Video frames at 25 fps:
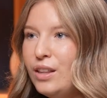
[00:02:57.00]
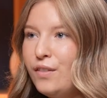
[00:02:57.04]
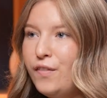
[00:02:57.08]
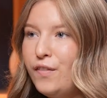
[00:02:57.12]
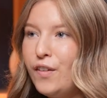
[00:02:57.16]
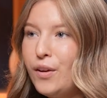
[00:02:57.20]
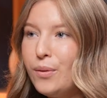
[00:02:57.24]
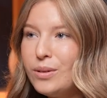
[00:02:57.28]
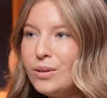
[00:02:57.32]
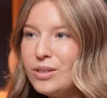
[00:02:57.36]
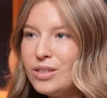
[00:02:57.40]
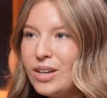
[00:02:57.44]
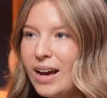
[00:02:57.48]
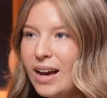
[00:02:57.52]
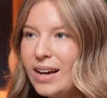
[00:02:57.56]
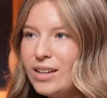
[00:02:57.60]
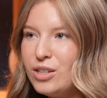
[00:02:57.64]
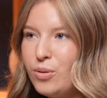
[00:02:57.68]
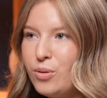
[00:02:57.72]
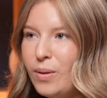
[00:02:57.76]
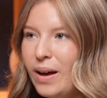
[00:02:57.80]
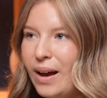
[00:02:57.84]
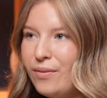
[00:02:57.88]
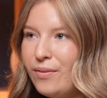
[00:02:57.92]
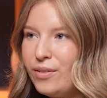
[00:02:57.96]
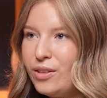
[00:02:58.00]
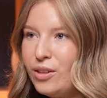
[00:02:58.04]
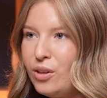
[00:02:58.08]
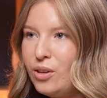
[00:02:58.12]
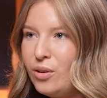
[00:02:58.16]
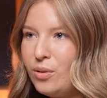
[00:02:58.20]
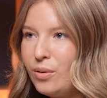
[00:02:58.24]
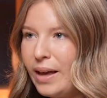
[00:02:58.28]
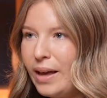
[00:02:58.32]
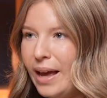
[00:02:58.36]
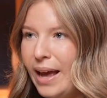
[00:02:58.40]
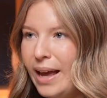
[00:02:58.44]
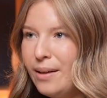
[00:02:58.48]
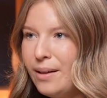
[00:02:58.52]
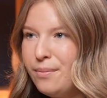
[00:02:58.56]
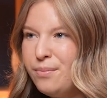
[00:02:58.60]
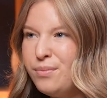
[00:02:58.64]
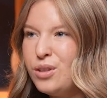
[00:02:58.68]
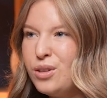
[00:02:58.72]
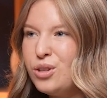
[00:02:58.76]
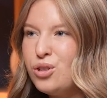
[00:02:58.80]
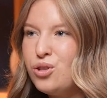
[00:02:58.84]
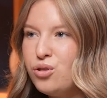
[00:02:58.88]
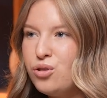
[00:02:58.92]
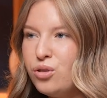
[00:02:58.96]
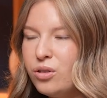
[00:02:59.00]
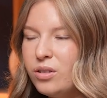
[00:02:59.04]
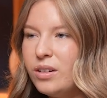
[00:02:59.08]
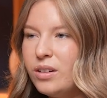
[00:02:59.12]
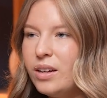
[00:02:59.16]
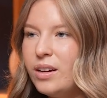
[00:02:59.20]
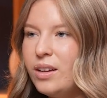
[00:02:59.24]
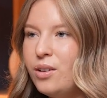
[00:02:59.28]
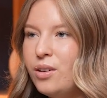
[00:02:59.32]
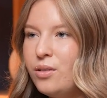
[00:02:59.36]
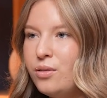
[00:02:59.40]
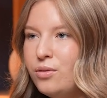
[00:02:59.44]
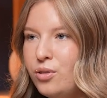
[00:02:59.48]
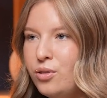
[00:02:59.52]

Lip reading: The fewer ties you have in the UK, the stronger your